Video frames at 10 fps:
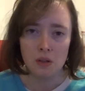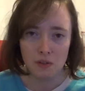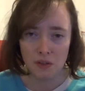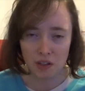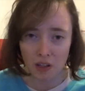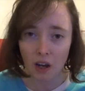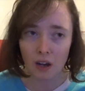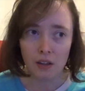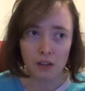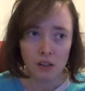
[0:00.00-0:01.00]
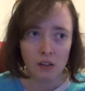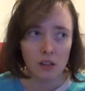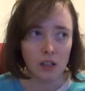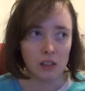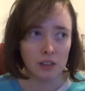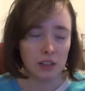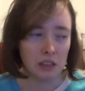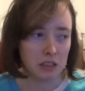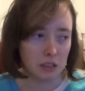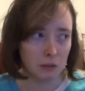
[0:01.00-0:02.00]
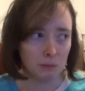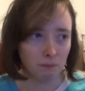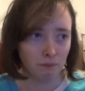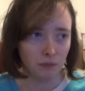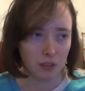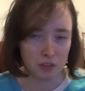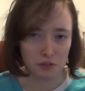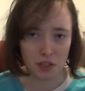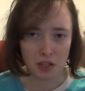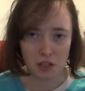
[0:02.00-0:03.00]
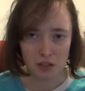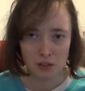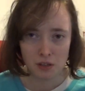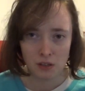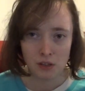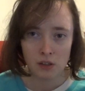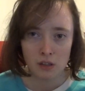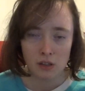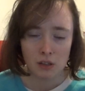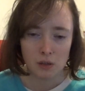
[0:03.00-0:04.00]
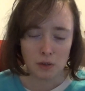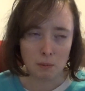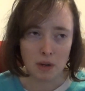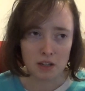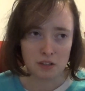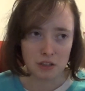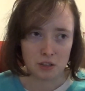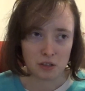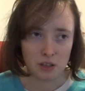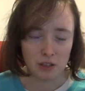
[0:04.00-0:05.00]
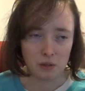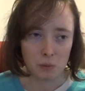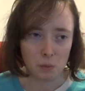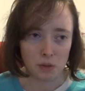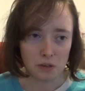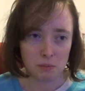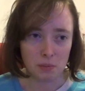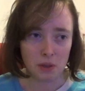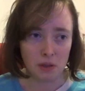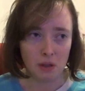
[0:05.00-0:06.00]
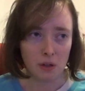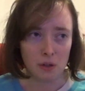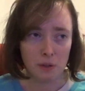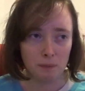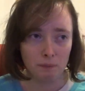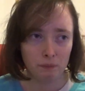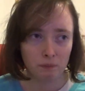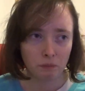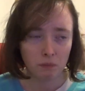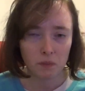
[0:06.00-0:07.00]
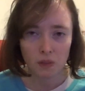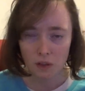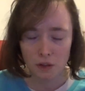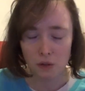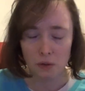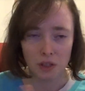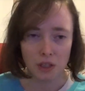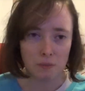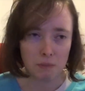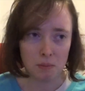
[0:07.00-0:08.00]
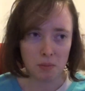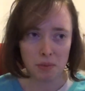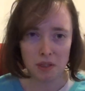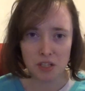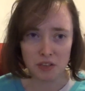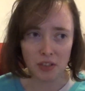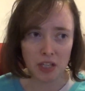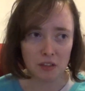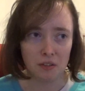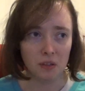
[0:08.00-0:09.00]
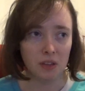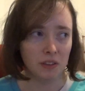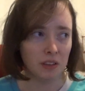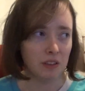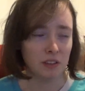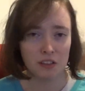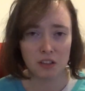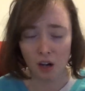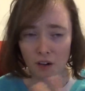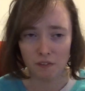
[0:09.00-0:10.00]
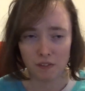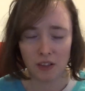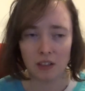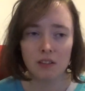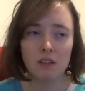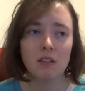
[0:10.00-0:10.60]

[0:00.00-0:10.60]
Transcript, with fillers: the guy. And like, um, it's a very. The message was about how, you know, again, people being divided, not there in this conflict